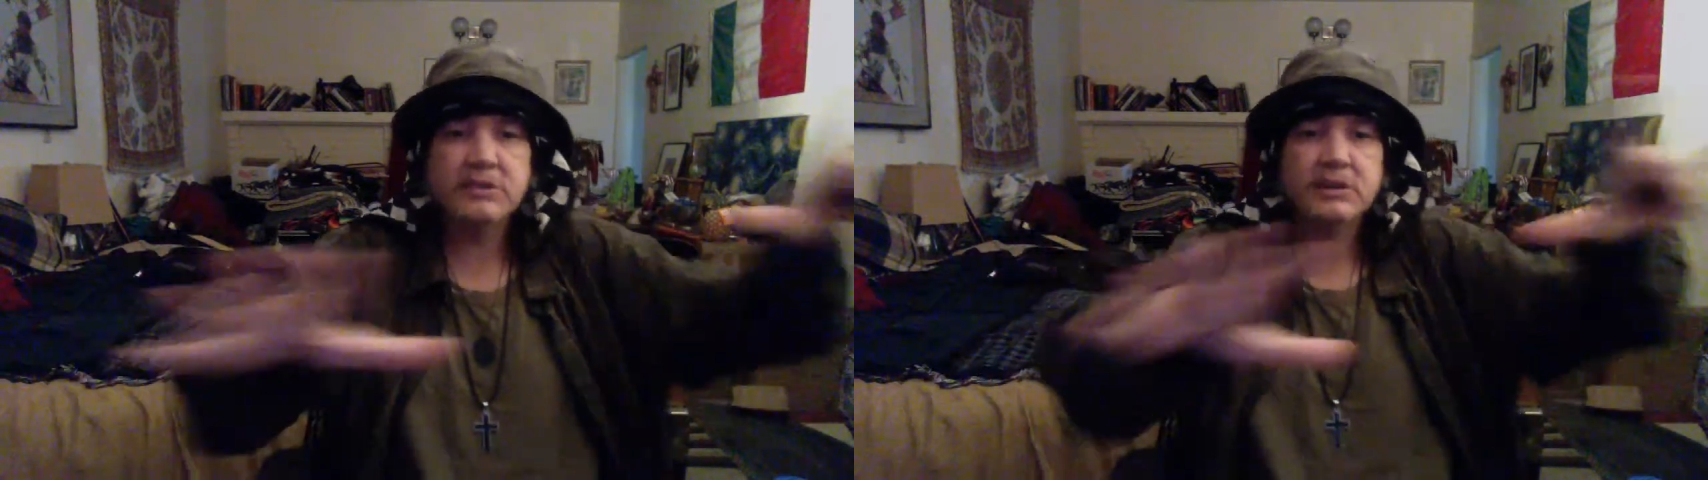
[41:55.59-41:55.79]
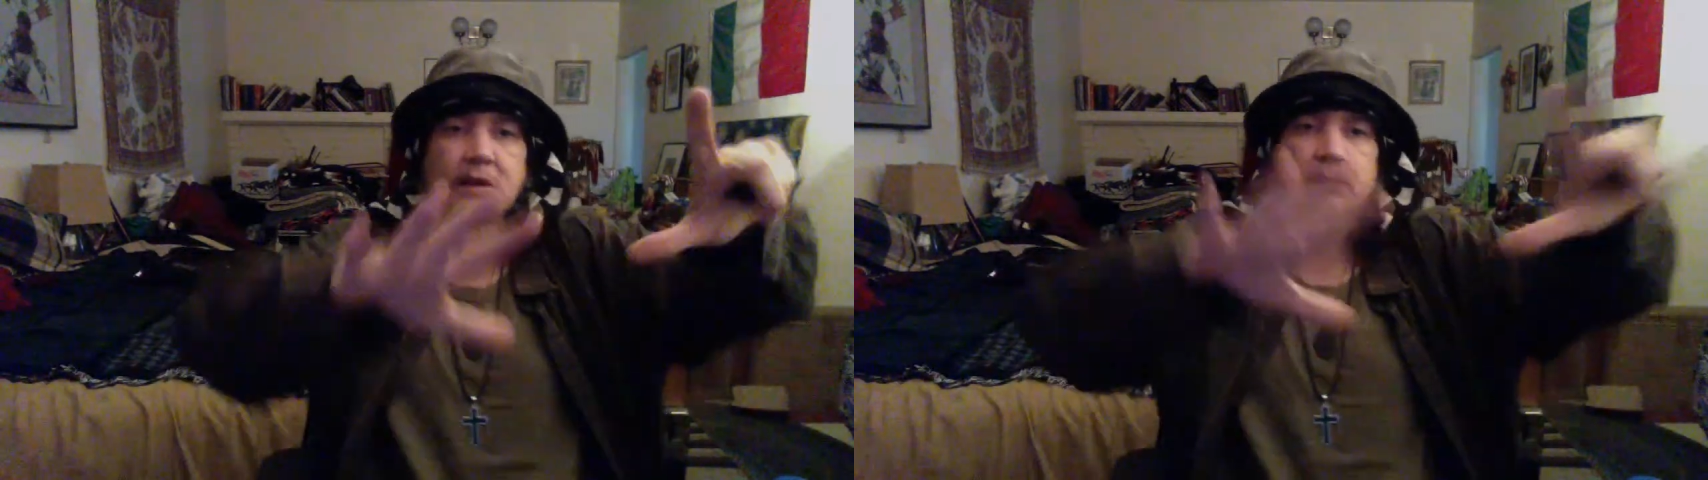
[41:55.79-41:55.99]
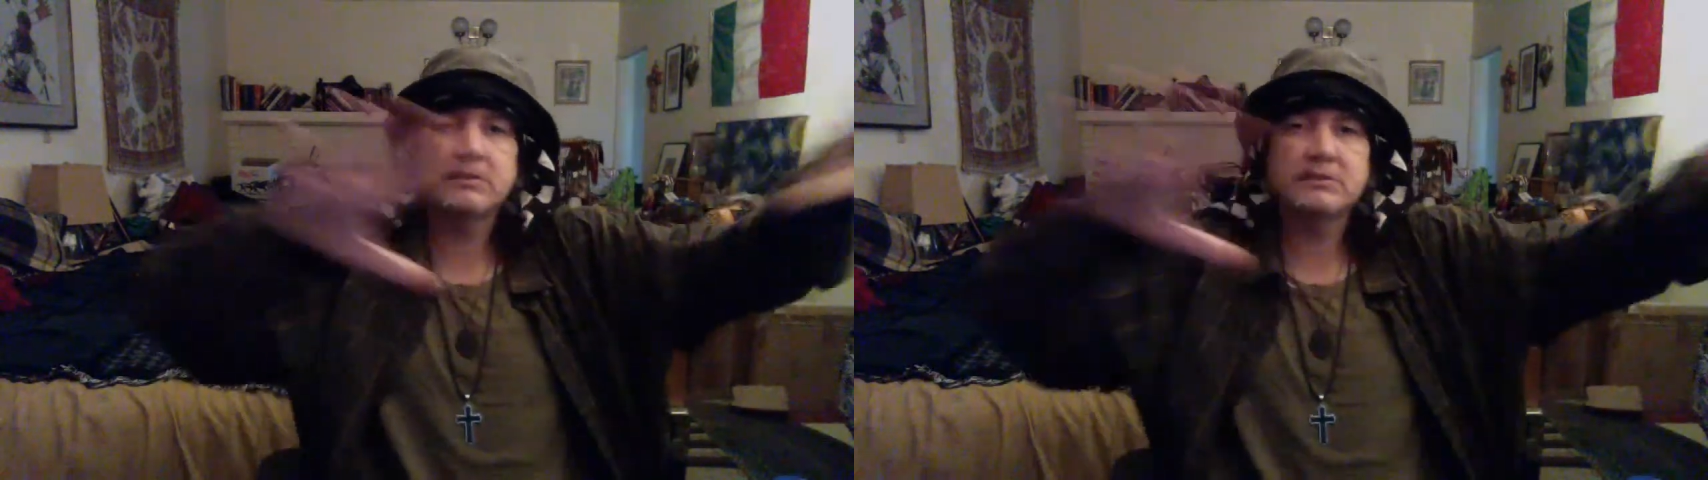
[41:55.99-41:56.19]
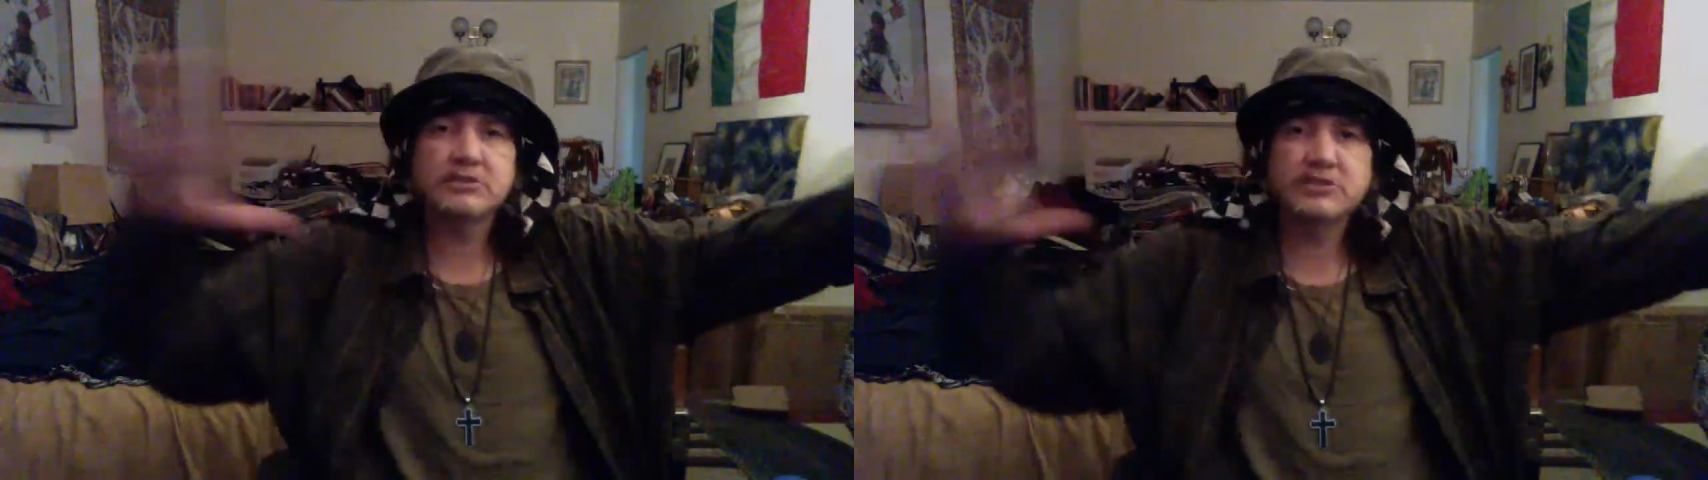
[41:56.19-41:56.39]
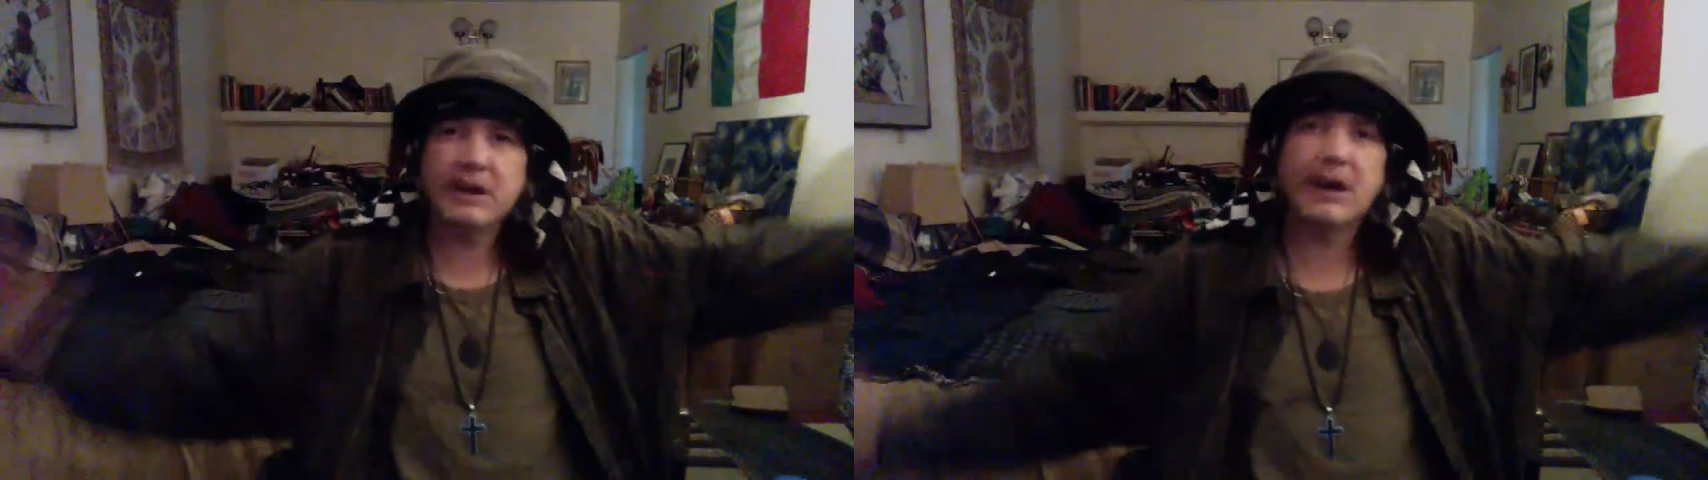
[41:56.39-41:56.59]
like out of the
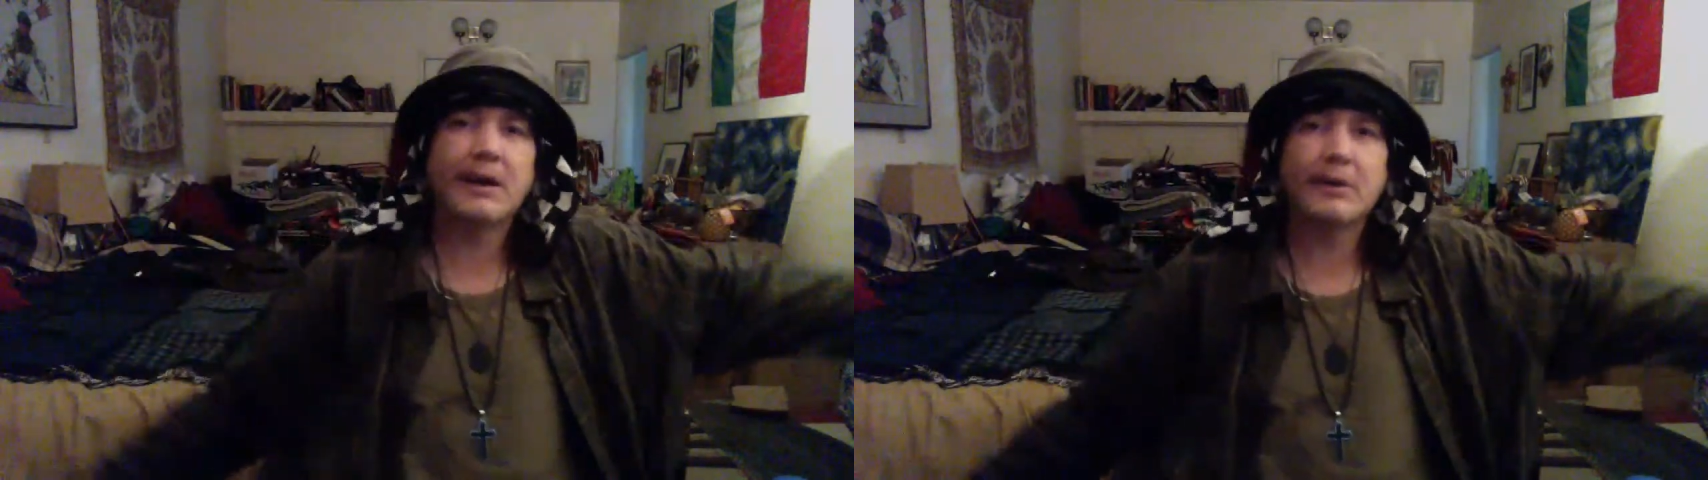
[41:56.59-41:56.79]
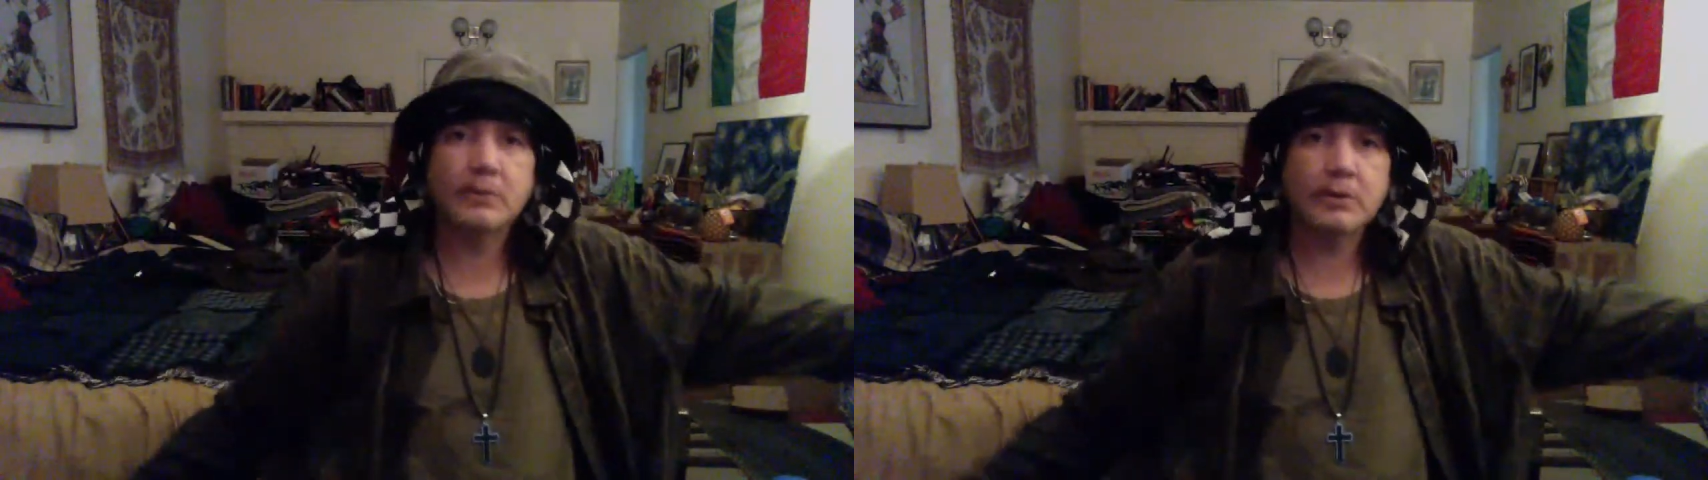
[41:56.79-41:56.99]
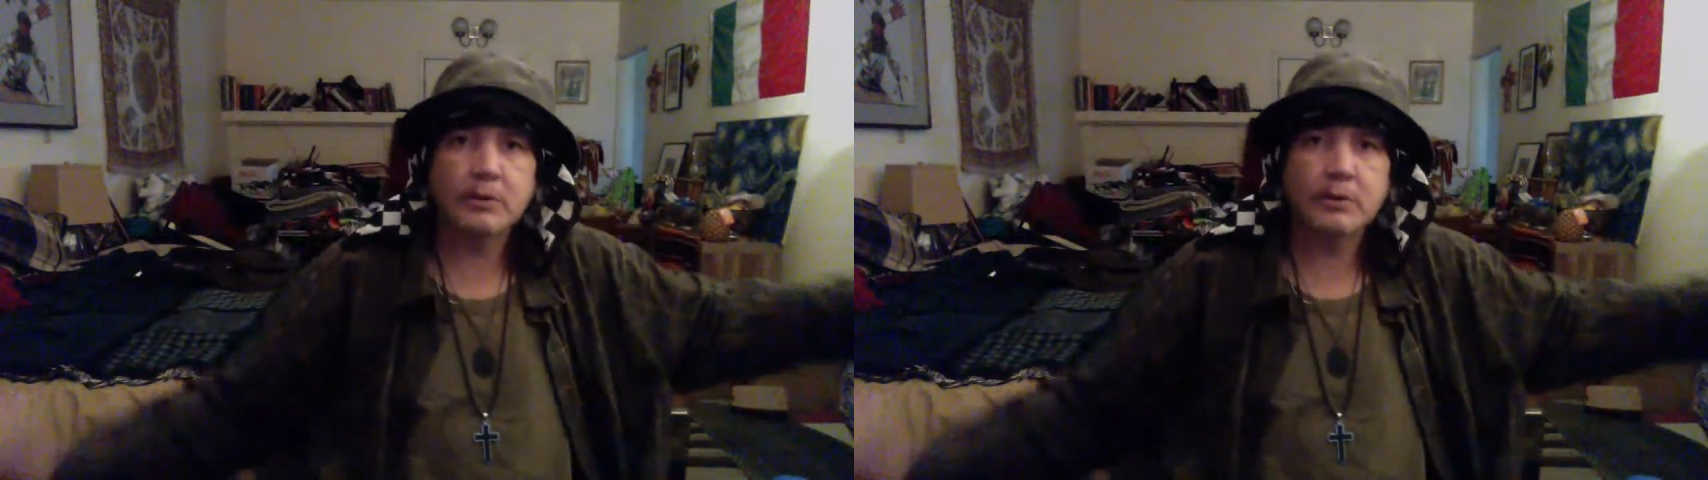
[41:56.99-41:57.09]
shower.